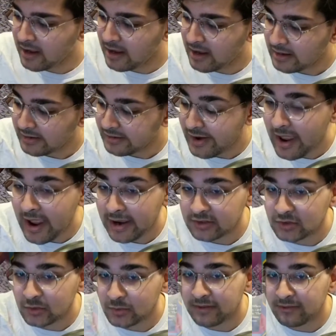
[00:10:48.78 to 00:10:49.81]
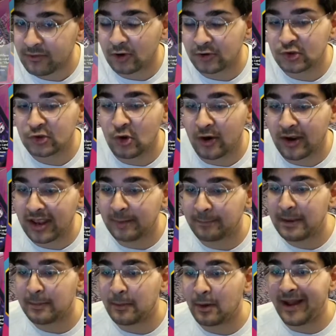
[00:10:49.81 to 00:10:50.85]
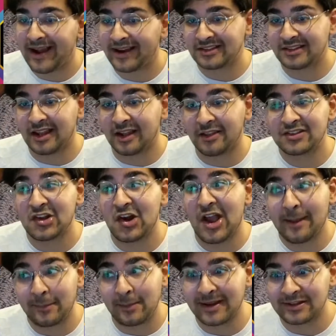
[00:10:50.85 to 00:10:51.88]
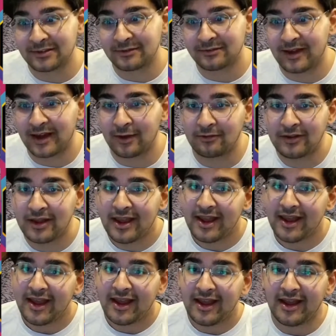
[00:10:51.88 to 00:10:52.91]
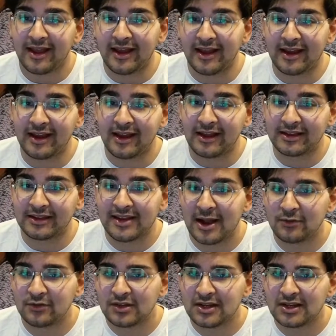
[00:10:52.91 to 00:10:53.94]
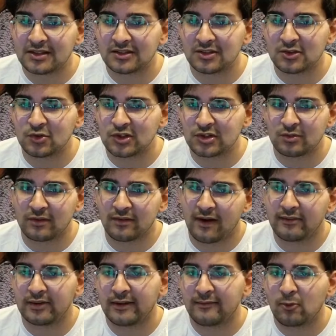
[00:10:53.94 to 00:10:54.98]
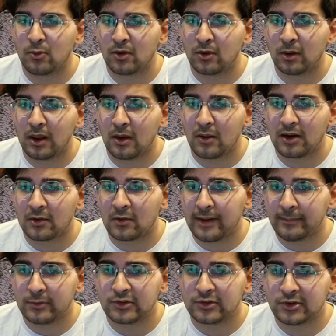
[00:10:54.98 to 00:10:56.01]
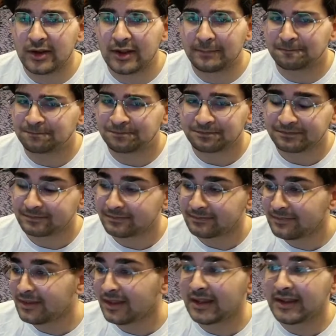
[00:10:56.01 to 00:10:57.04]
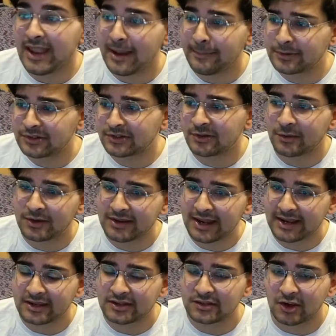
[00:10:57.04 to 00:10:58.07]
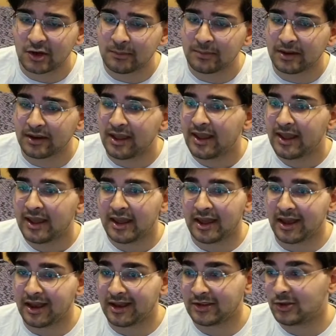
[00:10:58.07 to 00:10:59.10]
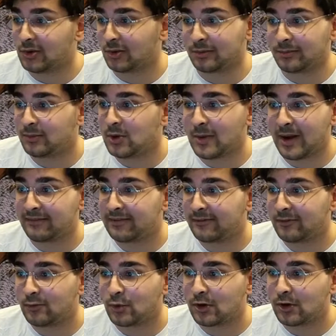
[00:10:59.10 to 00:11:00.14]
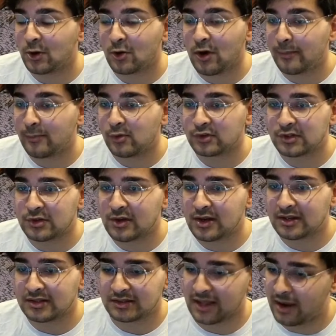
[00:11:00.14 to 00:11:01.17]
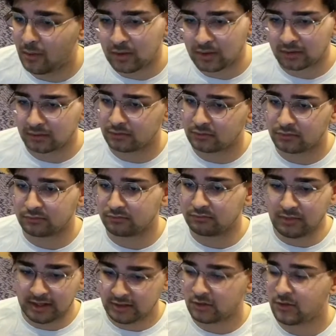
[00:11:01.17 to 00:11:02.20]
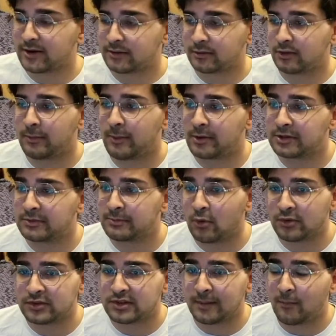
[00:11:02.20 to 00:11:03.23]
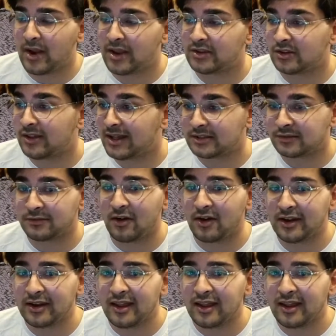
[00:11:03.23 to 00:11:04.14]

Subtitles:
Next, we have got Shocking Peepo Max. Now, this I am a massive fan of. Counter is to just revive a level 1 or lower Crime Lords unit. Yeah, it puts it to an attacking zone, but you have level 1 or lower Crime Lords units that will interact with your opponent's board in some way, so that's fine.